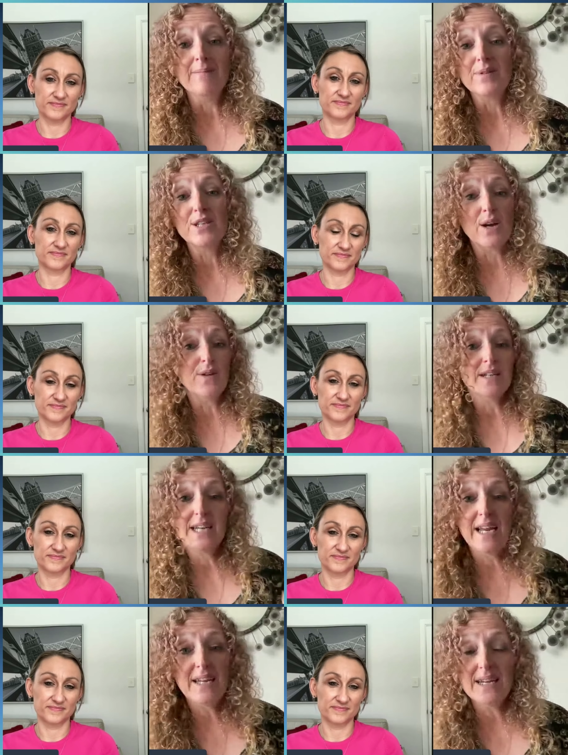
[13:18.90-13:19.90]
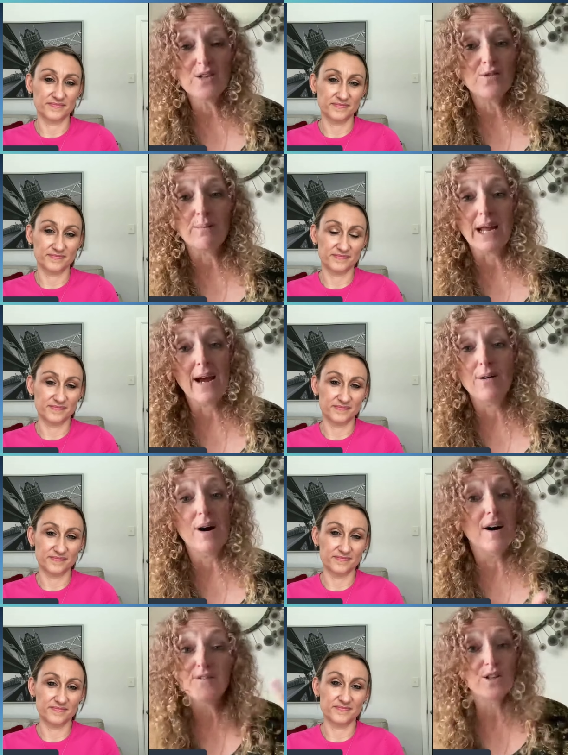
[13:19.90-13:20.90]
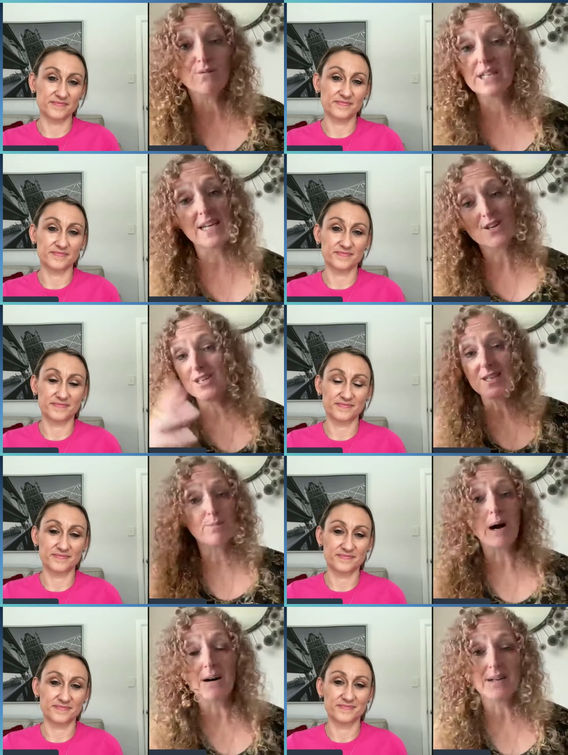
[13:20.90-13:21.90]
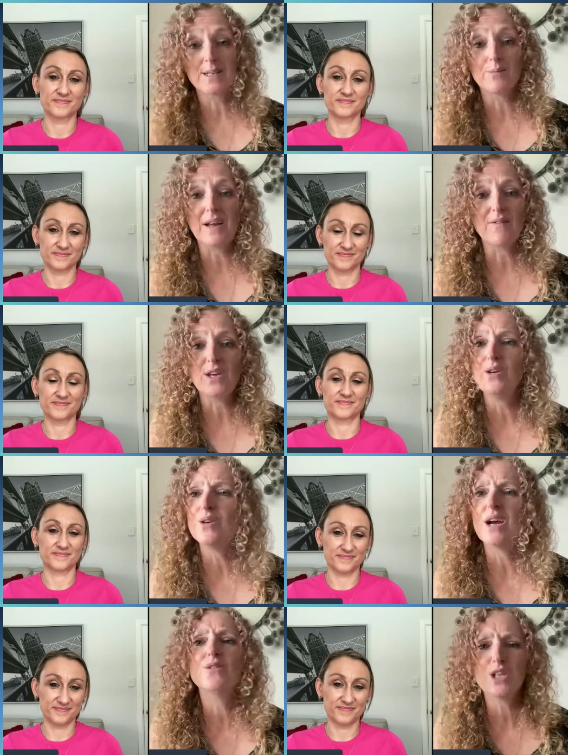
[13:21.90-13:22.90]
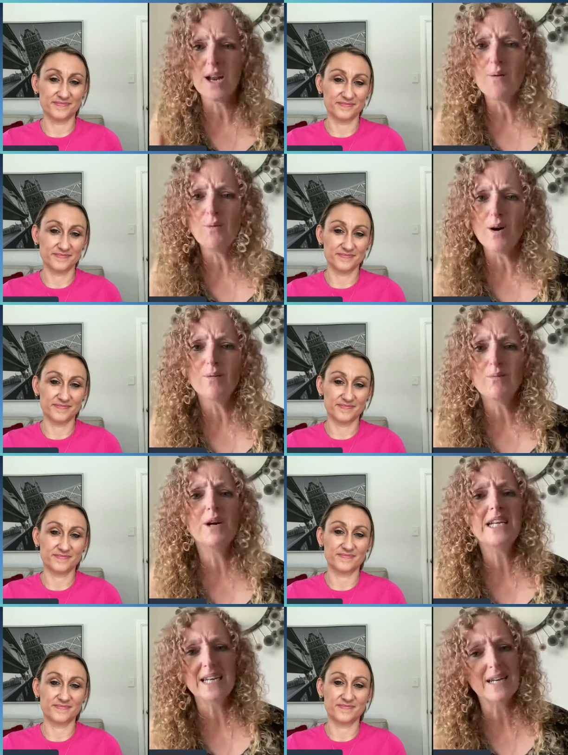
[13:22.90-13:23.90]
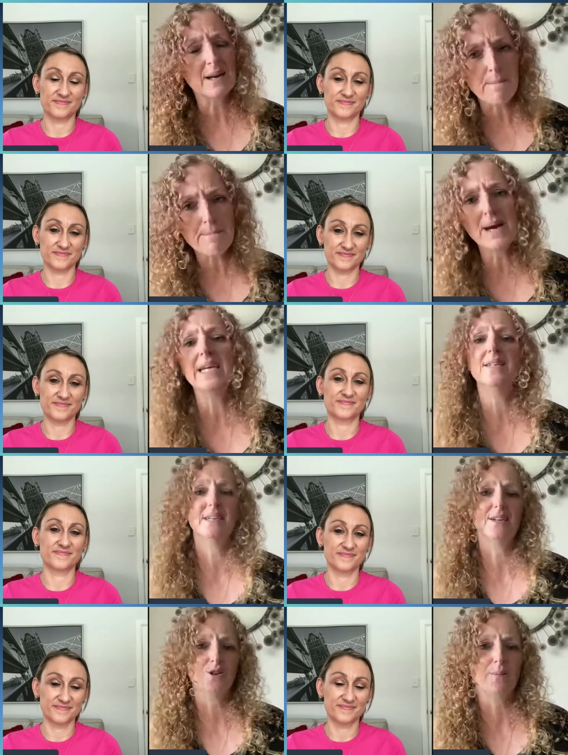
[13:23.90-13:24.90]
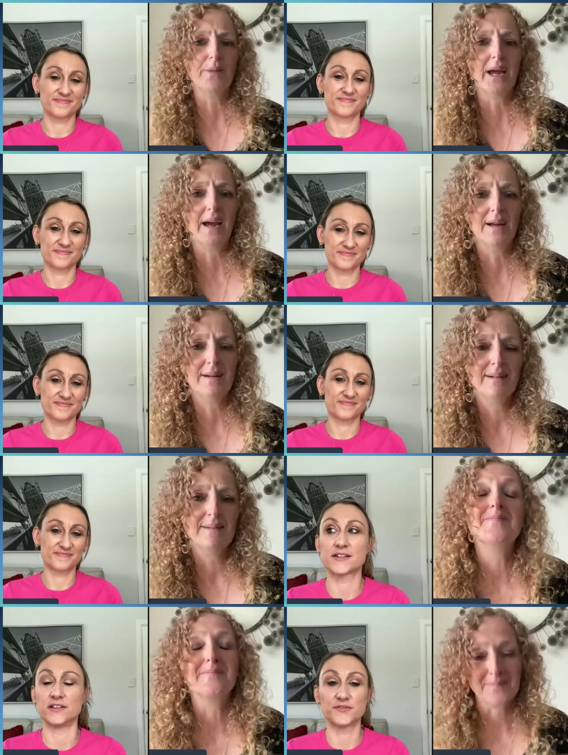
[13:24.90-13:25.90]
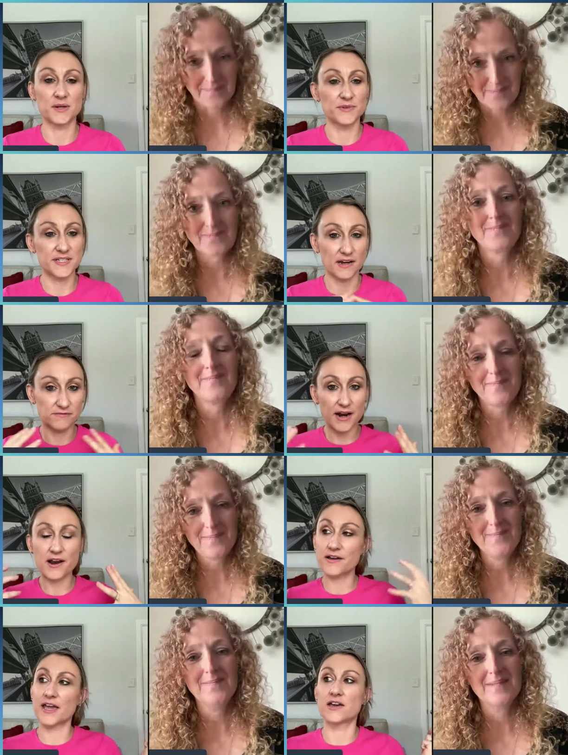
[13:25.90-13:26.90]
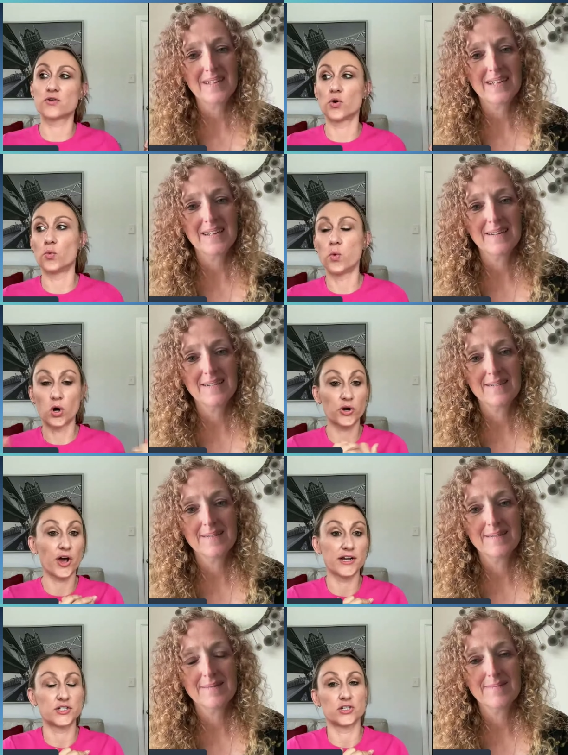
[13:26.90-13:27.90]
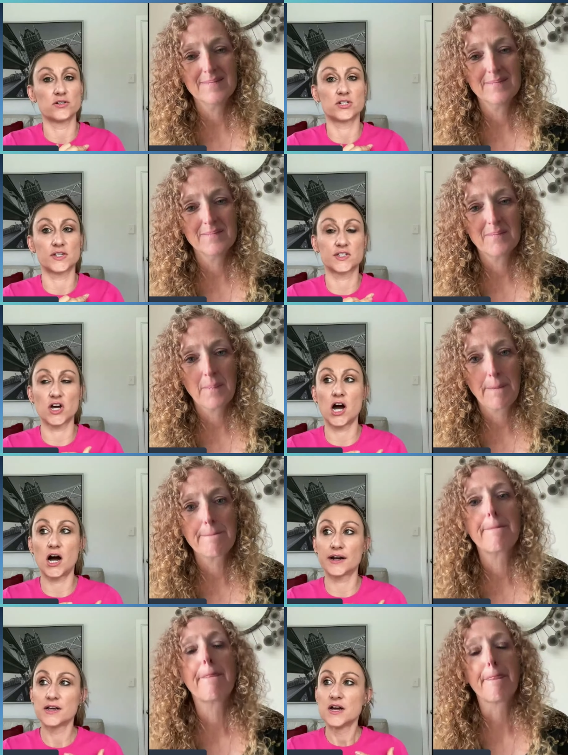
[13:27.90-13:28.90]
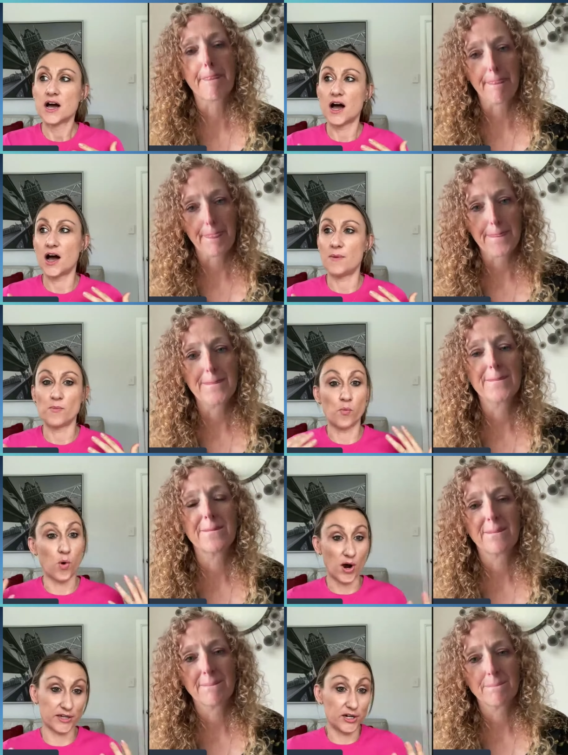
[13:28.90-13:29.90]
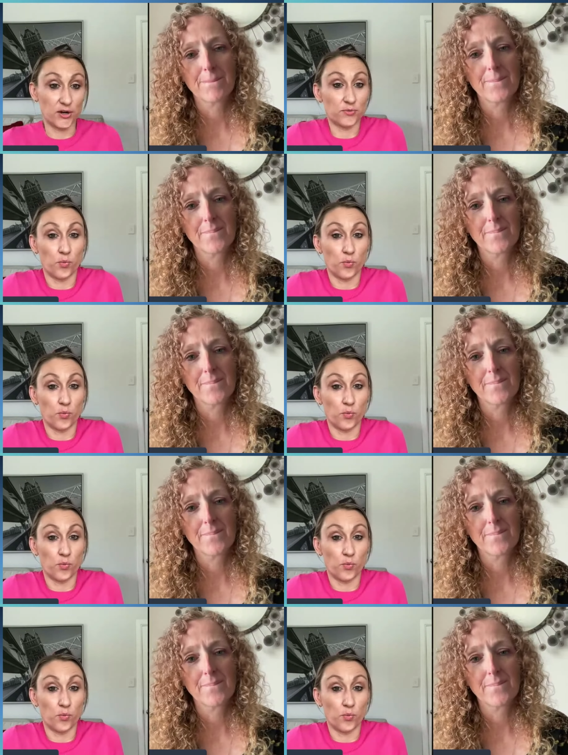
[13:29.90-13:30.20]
Speaker 1: so that 10 years from now after the recession is past and whatever you go do you know what we did an amazing job
Speaker 2: there Cool. if someone's like right okay cool what could i do to start um, work you know